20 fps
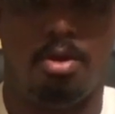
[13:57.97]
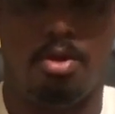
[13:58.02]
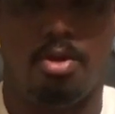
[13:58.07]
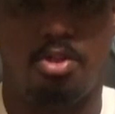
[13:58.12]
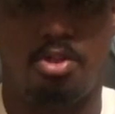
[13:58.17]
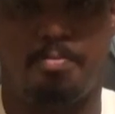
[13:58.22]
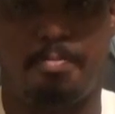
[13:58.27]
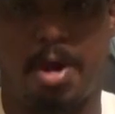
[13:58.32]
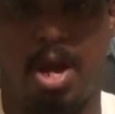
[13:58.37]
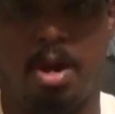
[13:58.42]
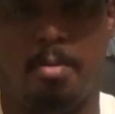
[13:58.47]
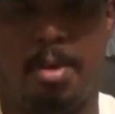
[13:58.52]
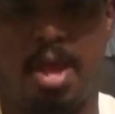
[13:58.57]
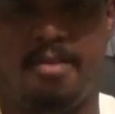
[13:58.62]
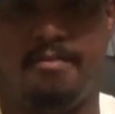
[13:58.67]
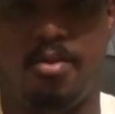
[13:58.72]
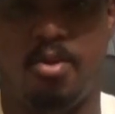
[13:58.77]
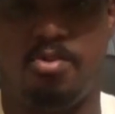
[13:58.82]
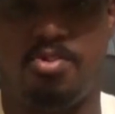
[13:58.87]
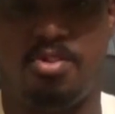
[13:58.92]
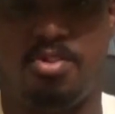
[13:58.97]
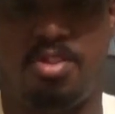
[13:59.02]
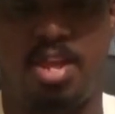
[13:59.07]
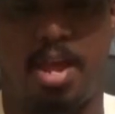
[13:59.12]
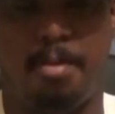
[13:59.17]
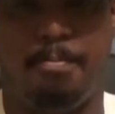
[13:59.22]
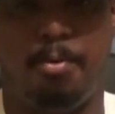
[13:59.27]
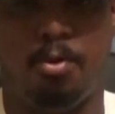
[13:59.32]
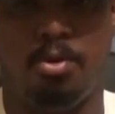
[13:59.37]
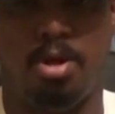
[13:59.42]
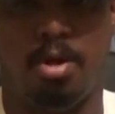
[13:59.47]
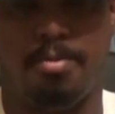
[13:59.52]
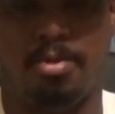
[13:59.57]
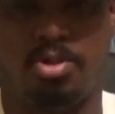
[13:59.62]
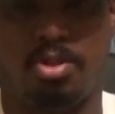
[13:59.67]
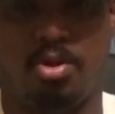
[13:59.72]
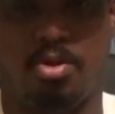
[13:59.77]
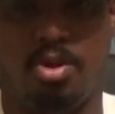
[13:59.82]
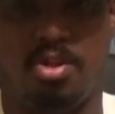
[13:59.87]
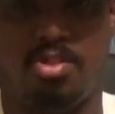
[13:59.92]
Spider-Man vs. Deadpool number
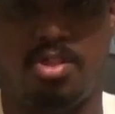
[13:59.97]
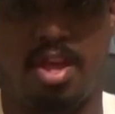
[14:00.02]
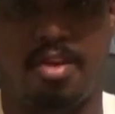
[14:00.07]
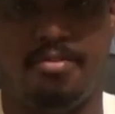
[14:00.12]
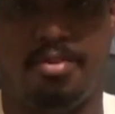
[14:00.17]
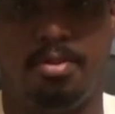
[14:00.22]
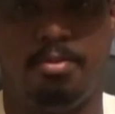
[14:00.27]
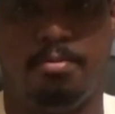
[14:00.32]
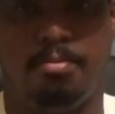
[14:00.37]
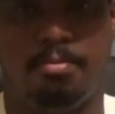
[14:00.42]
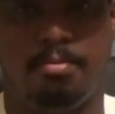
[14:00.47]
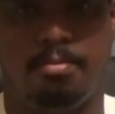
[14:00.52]
37.